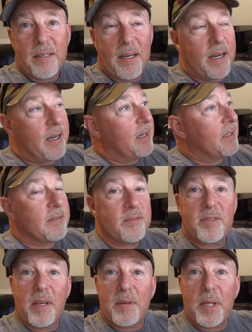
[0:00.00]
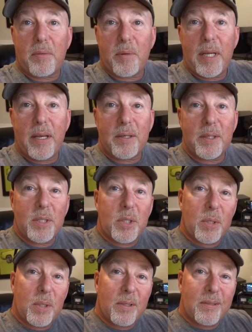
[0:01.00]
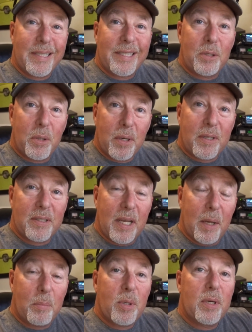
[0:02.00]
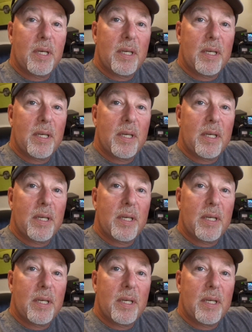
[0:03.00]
Uh, 7300 currently hooked up